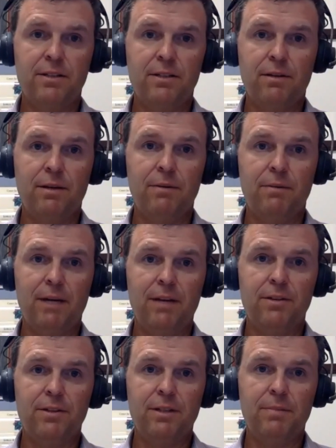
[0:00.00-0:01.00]
So I would
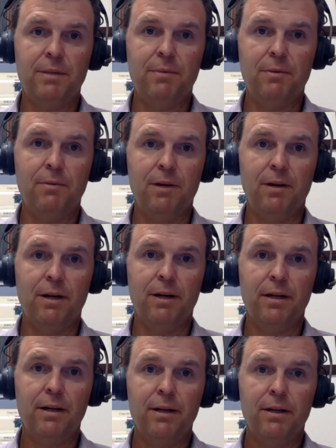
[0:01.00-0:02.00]
rather see people
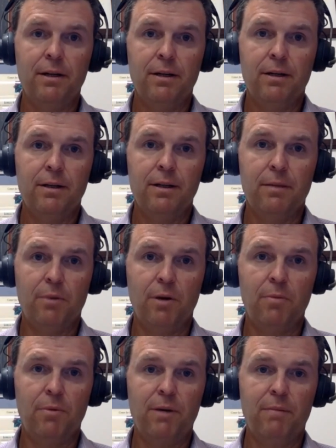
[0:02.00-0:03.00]
wearing the
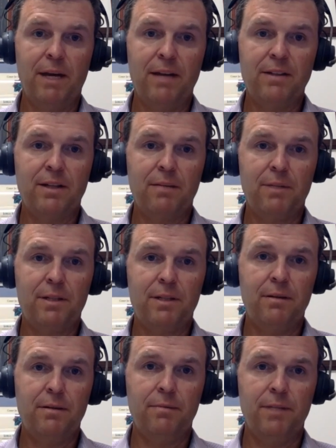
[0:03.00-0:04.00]
appropriate masking
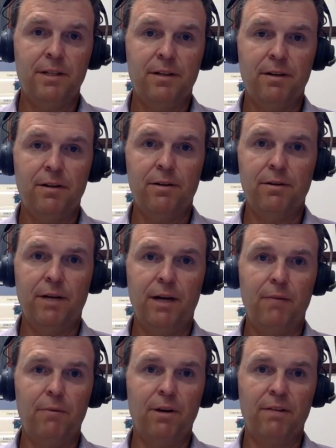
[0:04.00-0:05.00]
material,
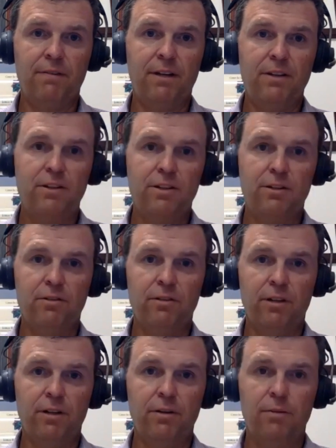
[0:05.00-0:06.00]
not wearing face shields
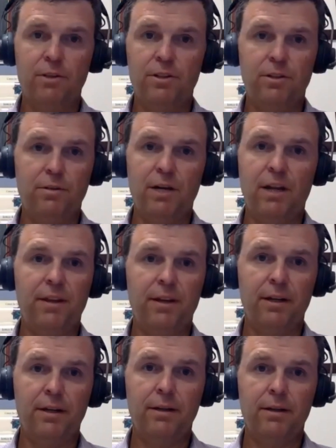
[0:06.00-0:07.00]
alone, which do
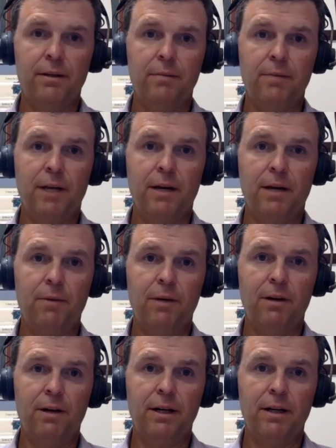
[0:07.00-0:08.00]
nothing, um, not
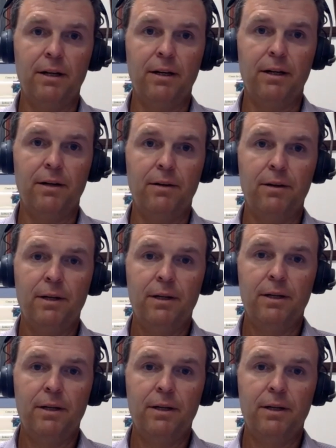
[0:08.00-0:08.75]
wearing, you know,